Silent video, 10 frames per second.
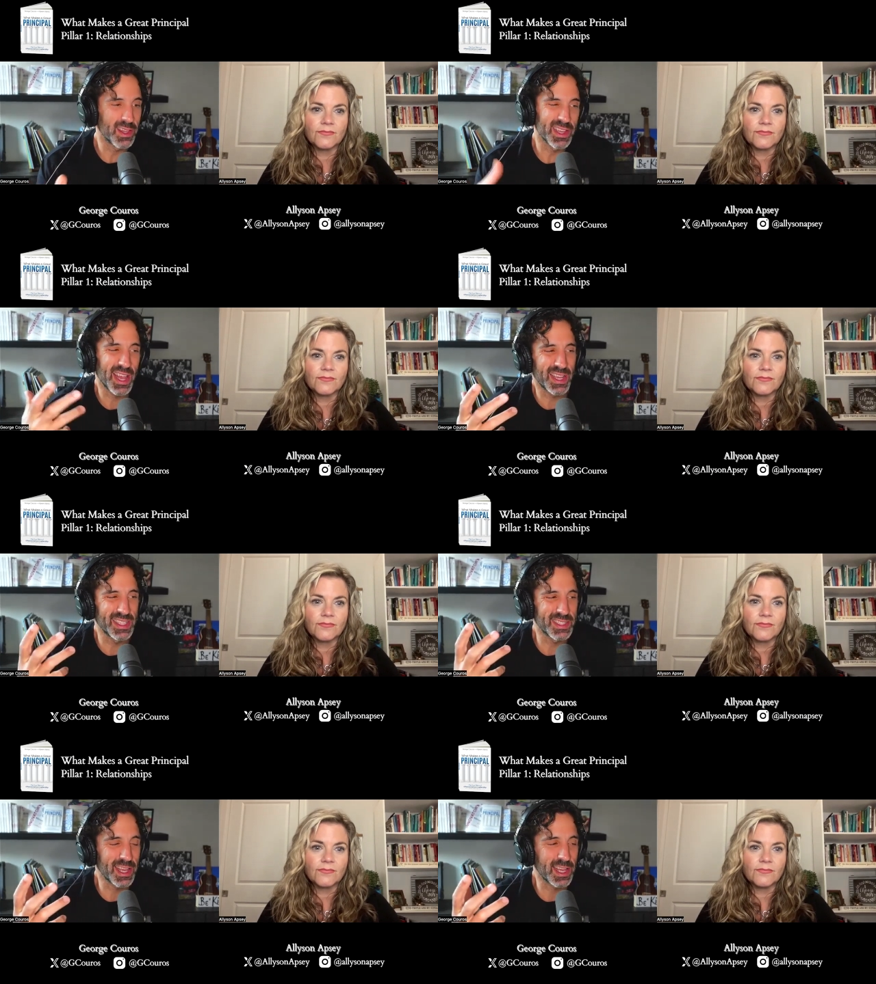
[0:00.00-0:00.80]
Speaker 1: Like,
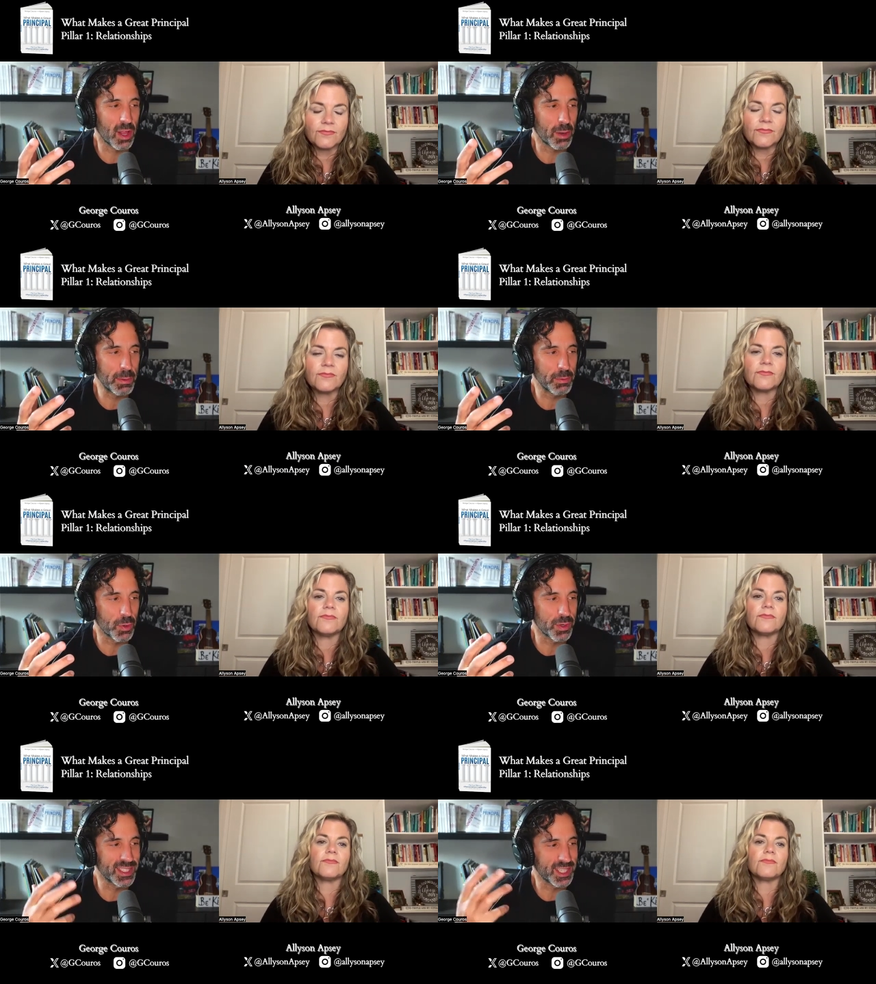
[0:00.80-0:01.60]
I, like a lot of people
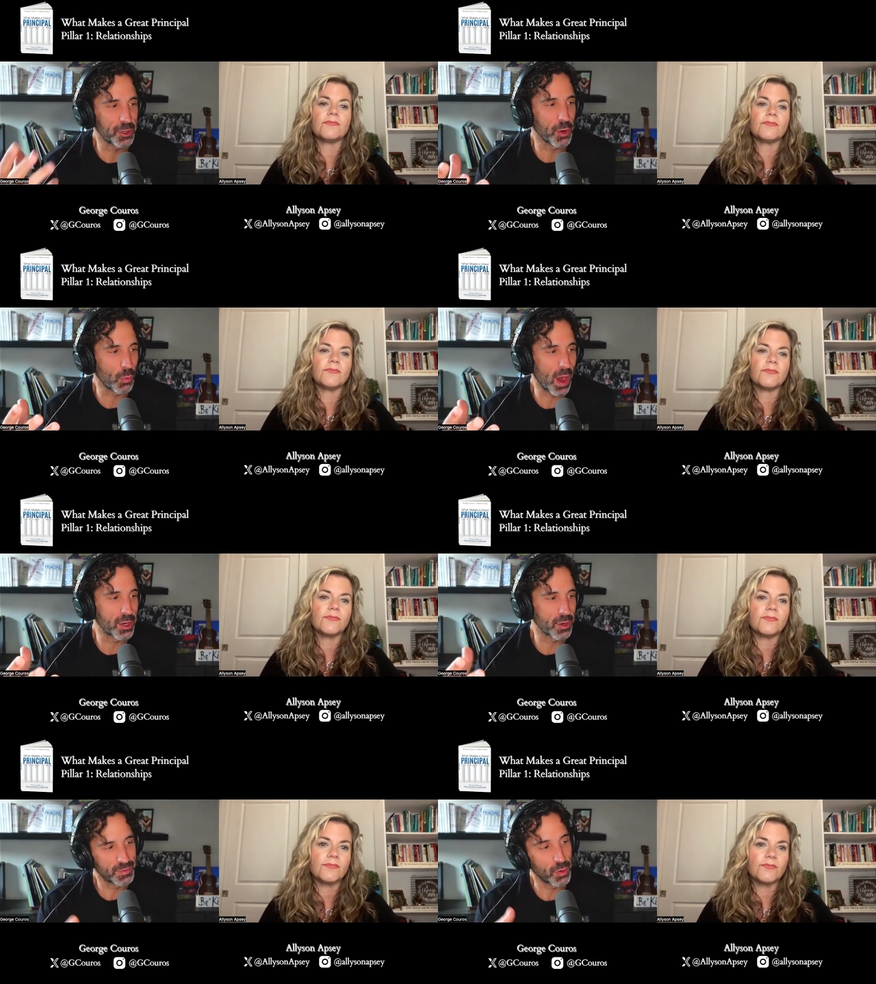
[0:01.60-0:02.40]
don't consider you a
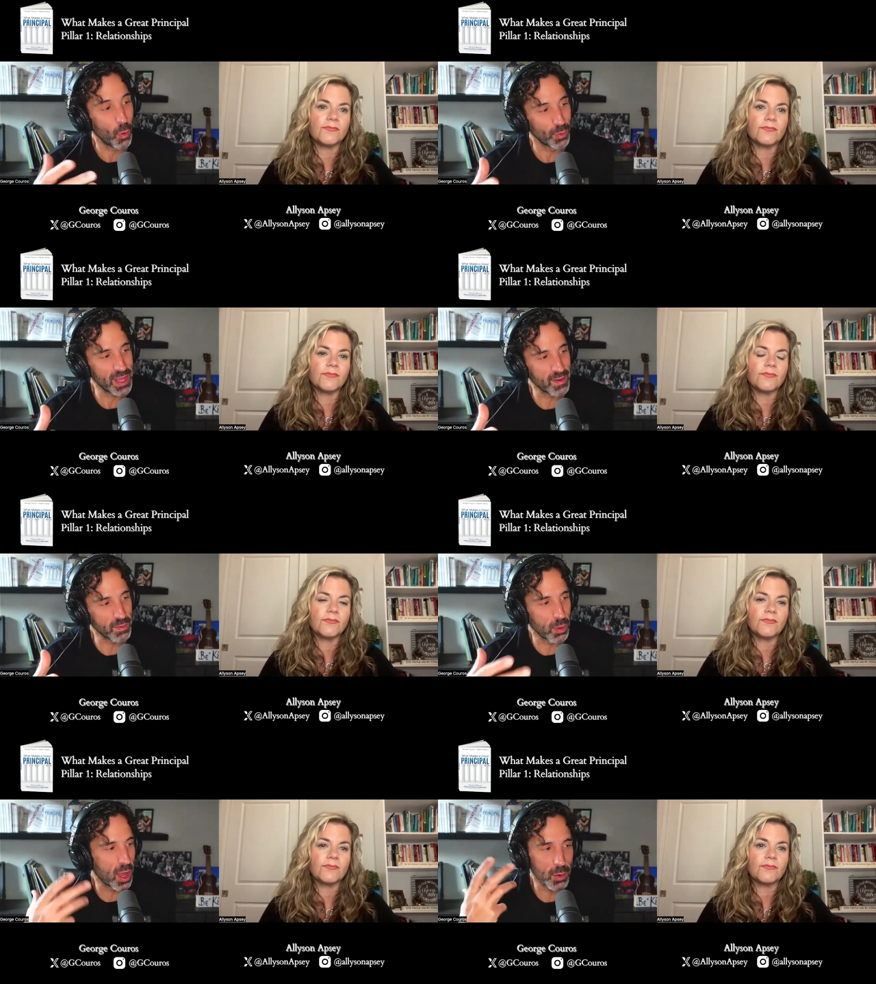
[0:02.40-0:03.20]
writer if you only have
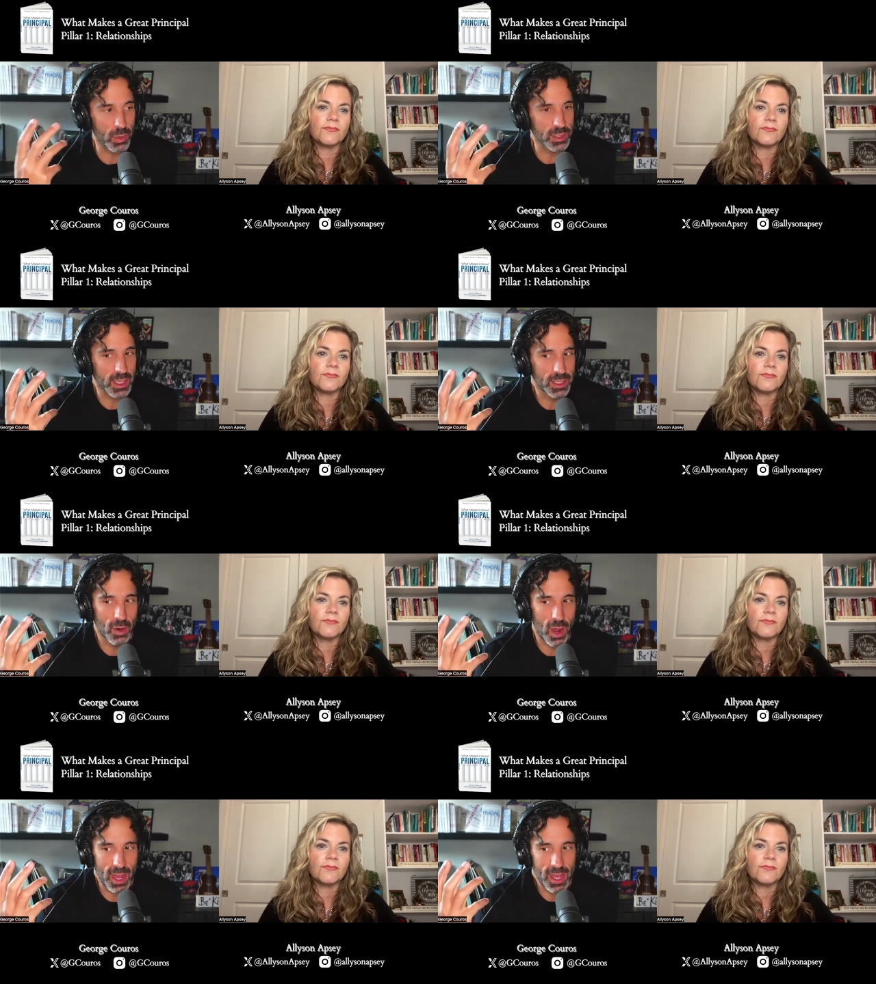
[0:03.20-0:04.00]
a blog, whereas, you
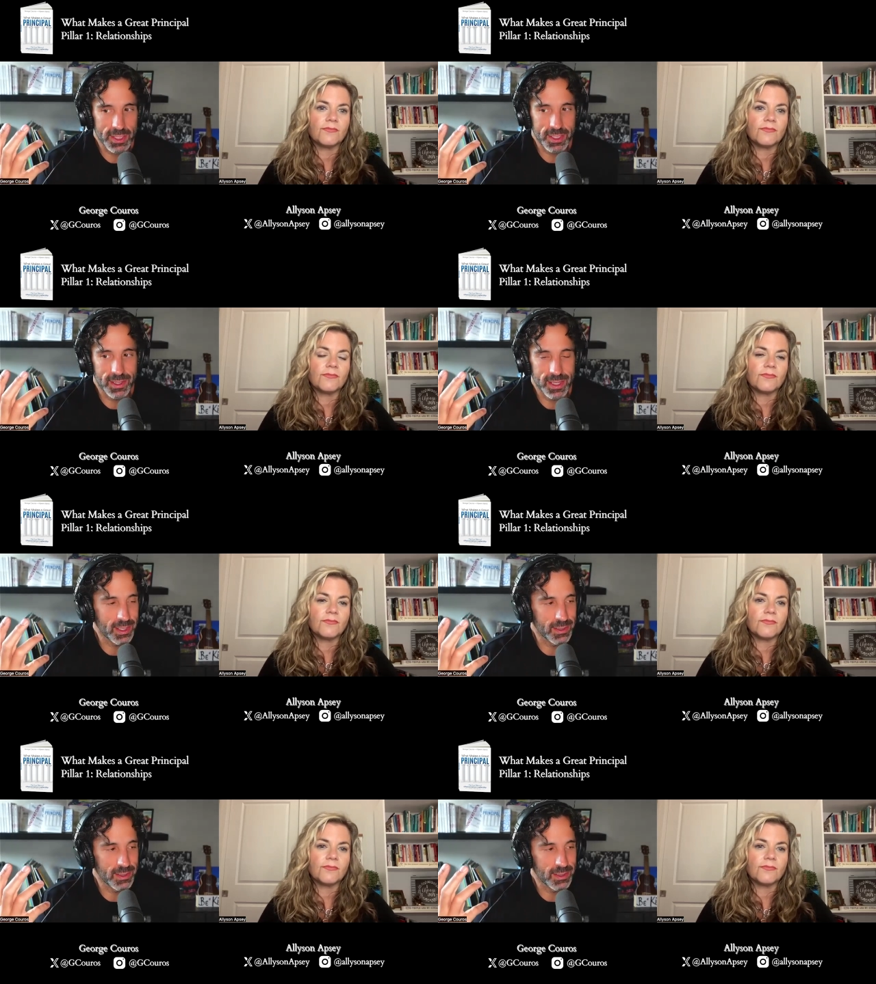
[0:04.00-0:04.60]
know, I actually think